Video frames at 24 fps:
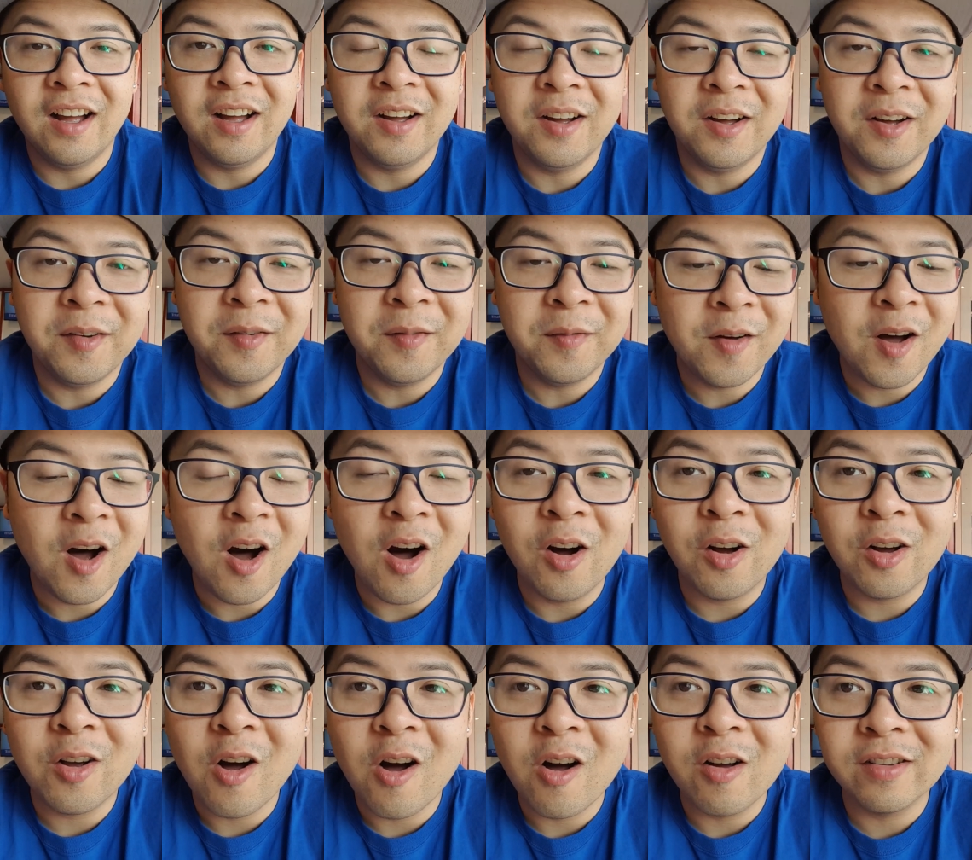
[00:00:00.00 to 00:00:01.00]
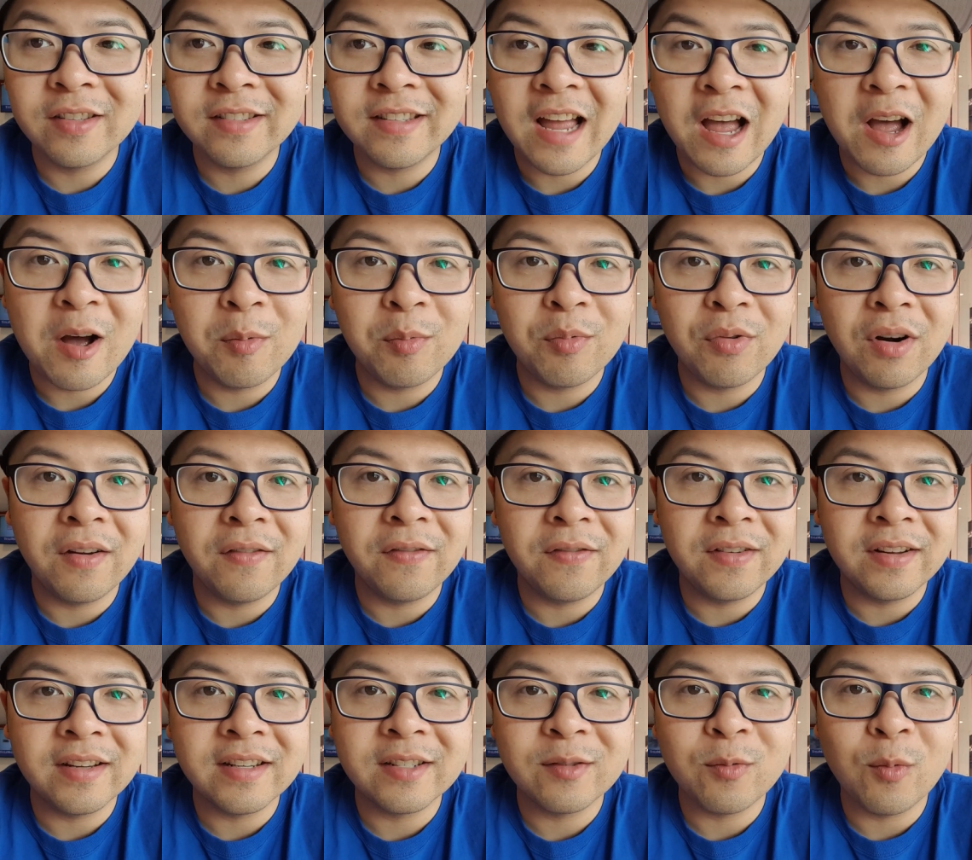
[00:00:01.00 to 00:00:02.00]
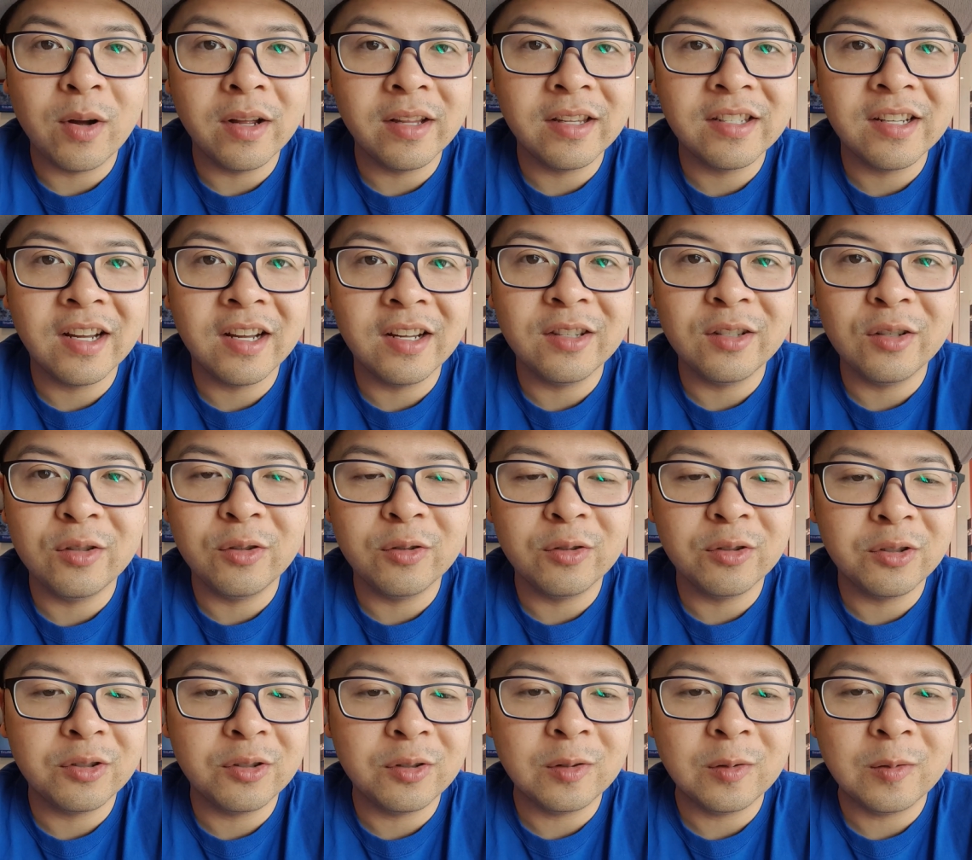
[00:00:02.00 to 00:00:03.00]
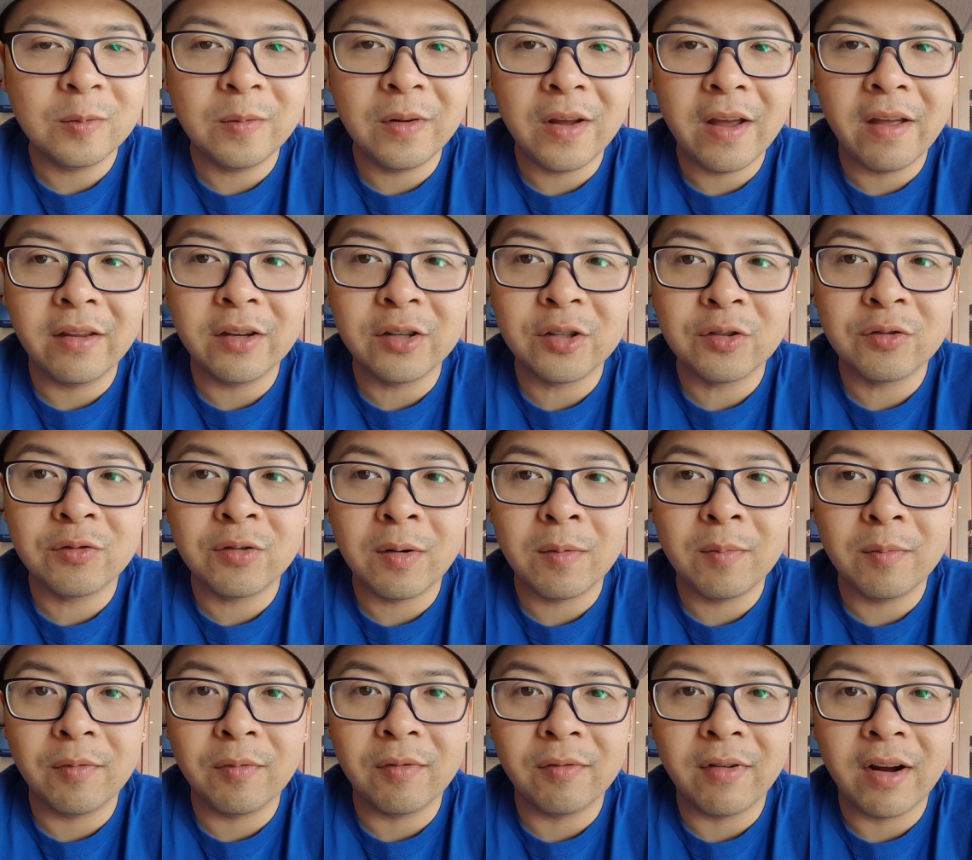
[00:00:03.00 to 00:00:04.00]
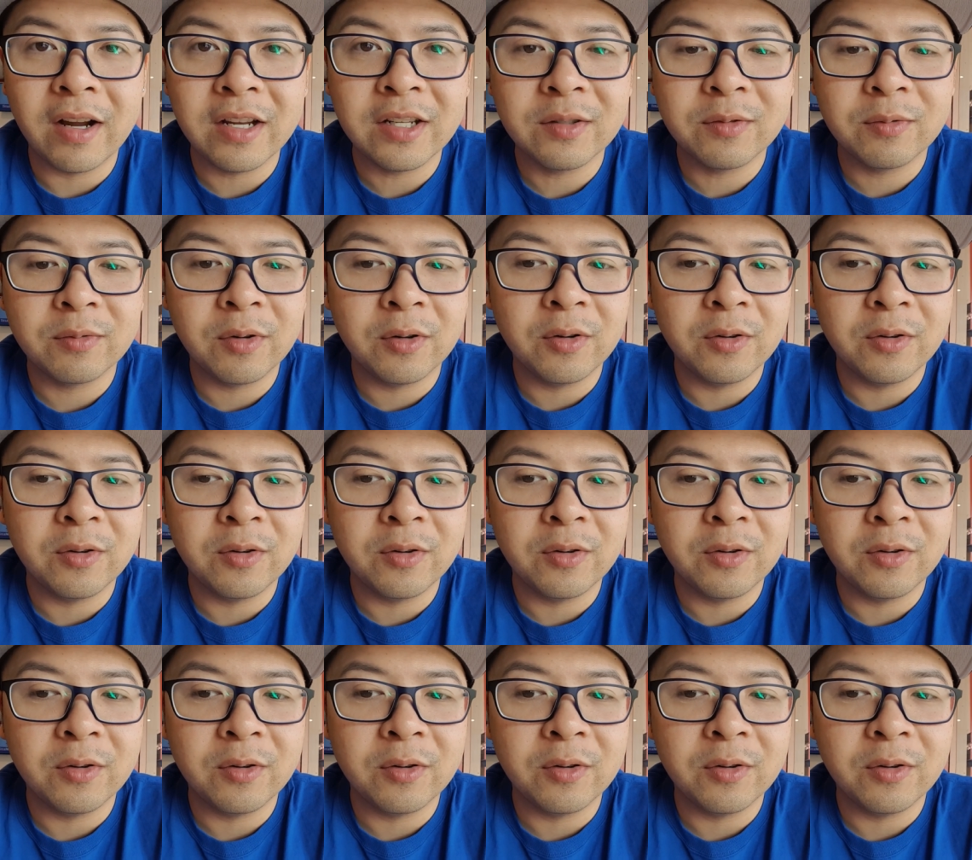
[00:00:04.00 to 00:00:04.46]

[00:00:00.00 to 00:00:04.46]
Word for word: Um, Hong Kong style breakfast, wonton noodle soup, you had a shrimp rice